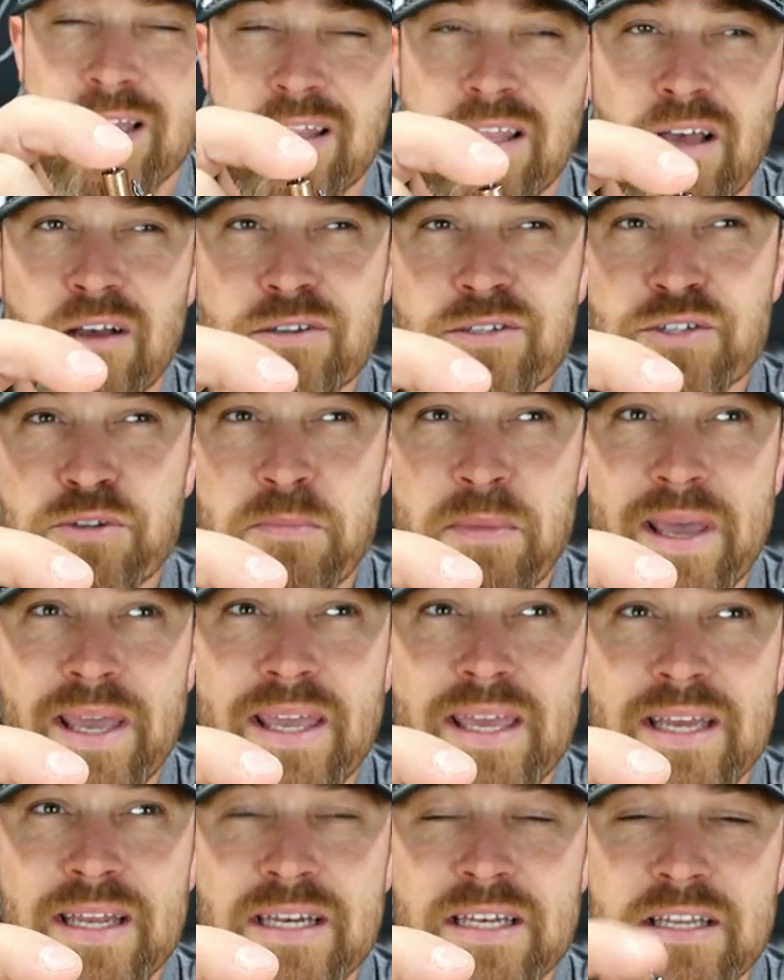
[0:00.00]
They also
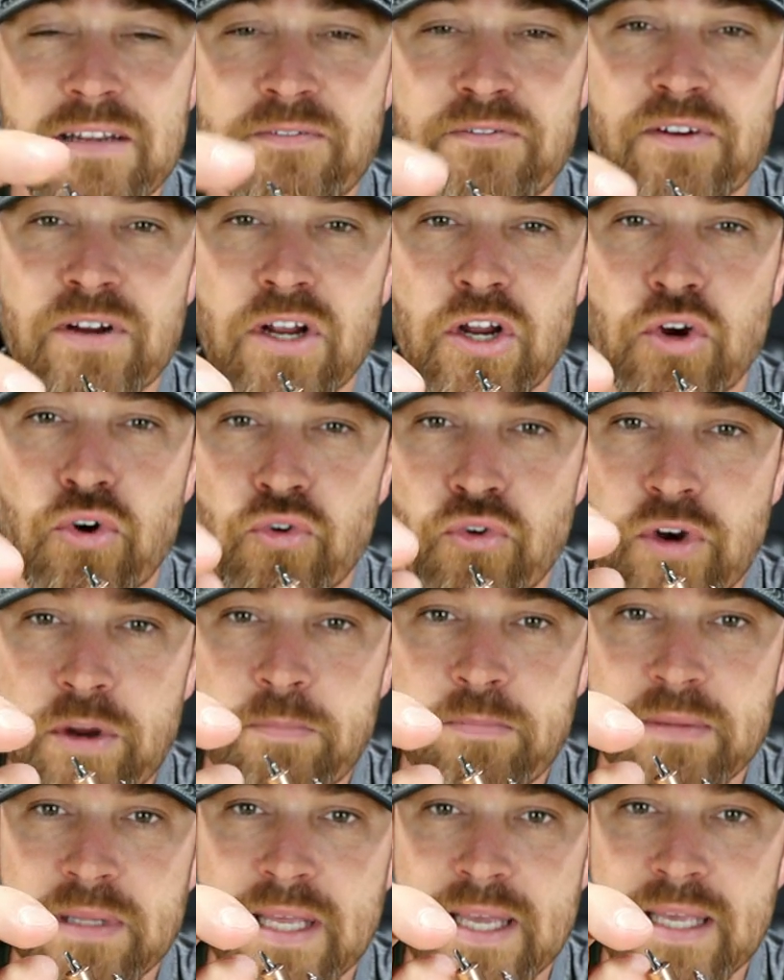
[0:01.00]
make it in different
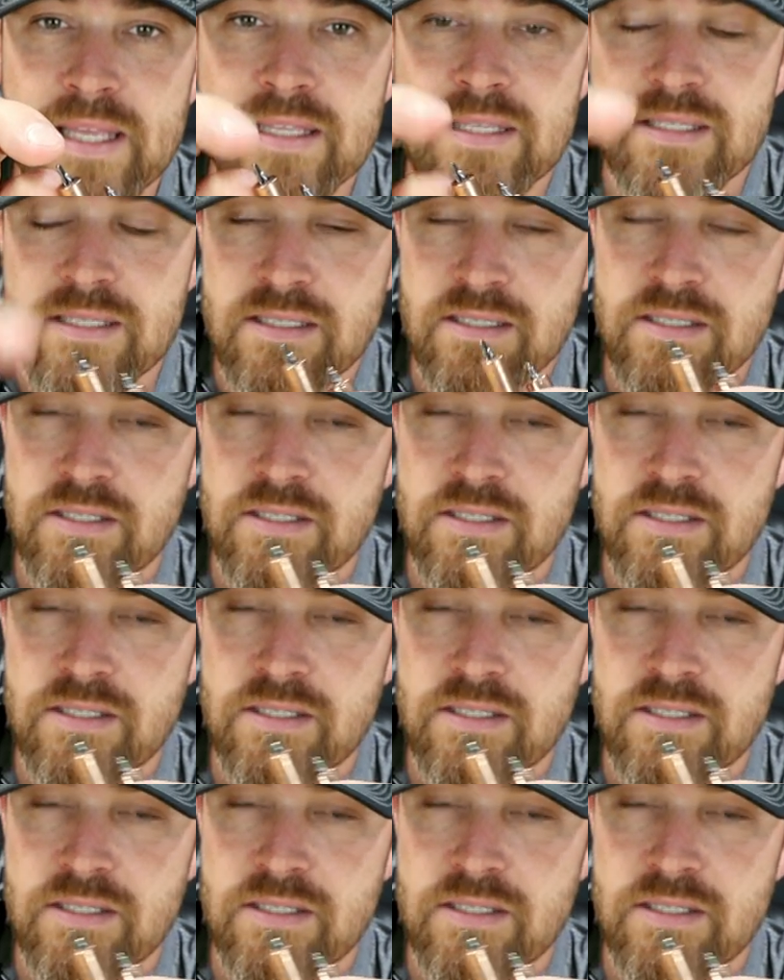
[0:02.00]
grip lengths.